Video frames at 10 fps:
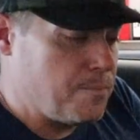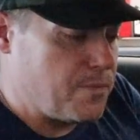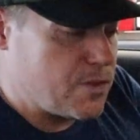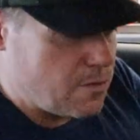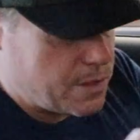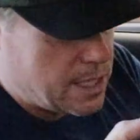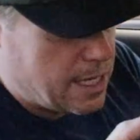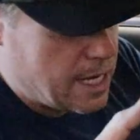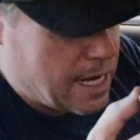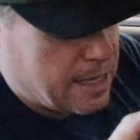So if you
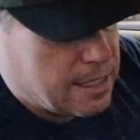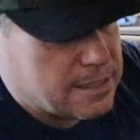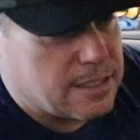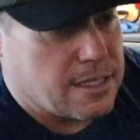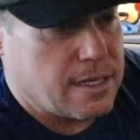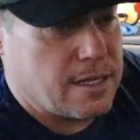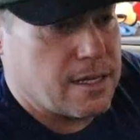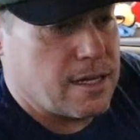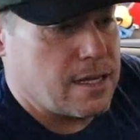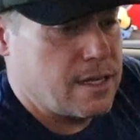take it out of this
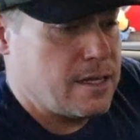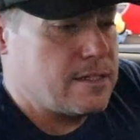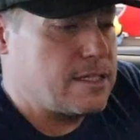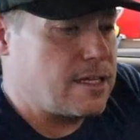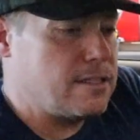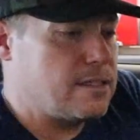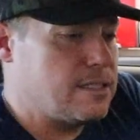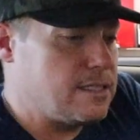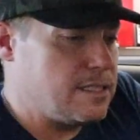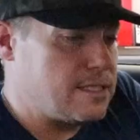and take a look at
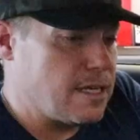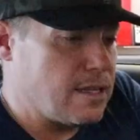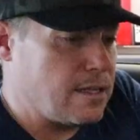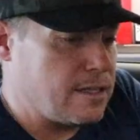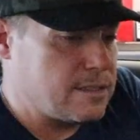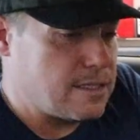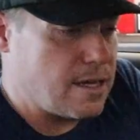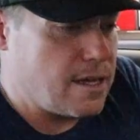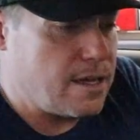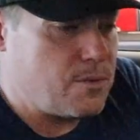the detail on this,
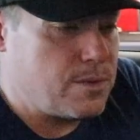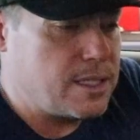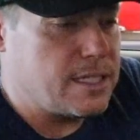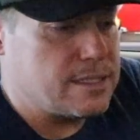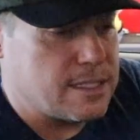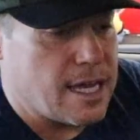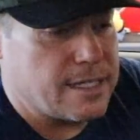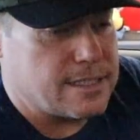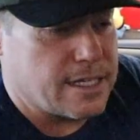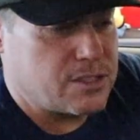it really is
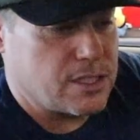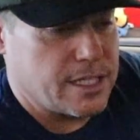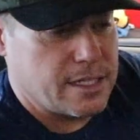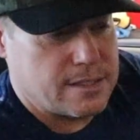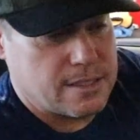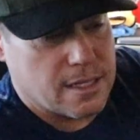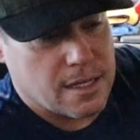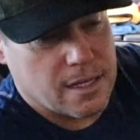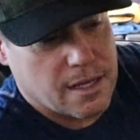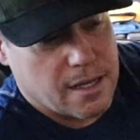nice, actually. It's
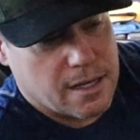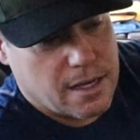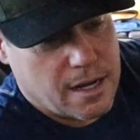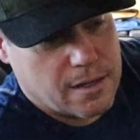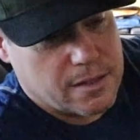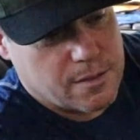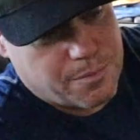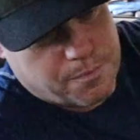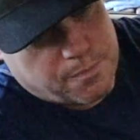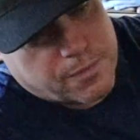got
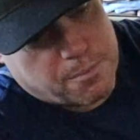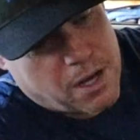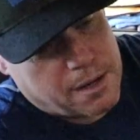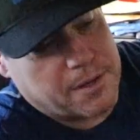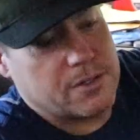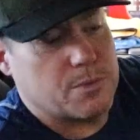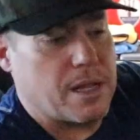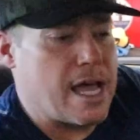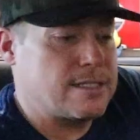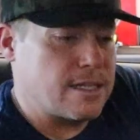the bottom here is
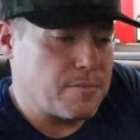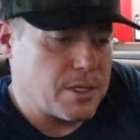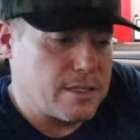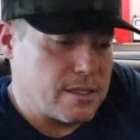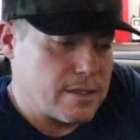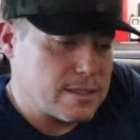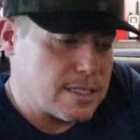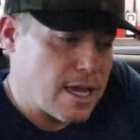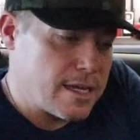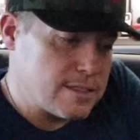plastic, but the
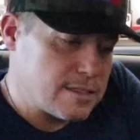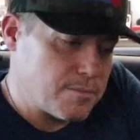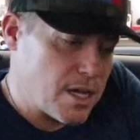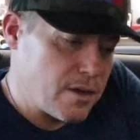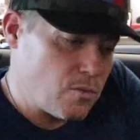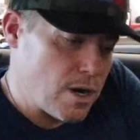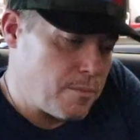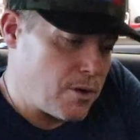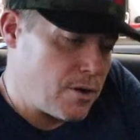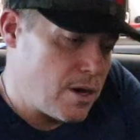side is some kind of
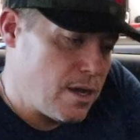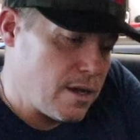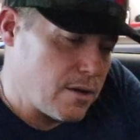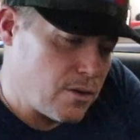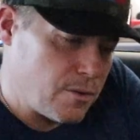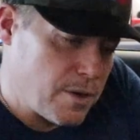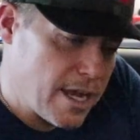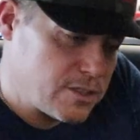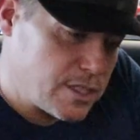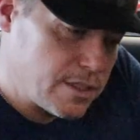rubber, or
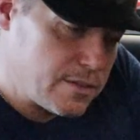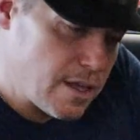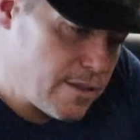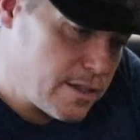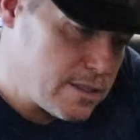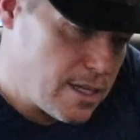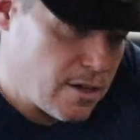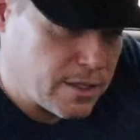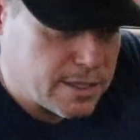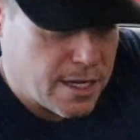actually I think it's an
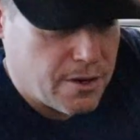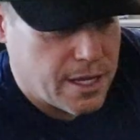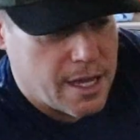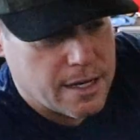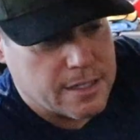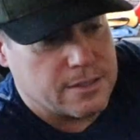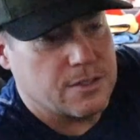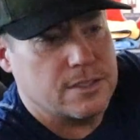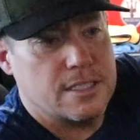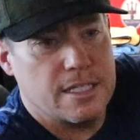Alcantara. Yeah, it is.
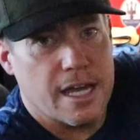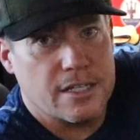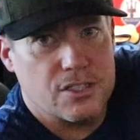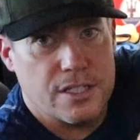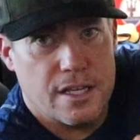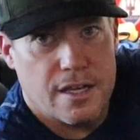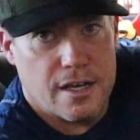You can see actually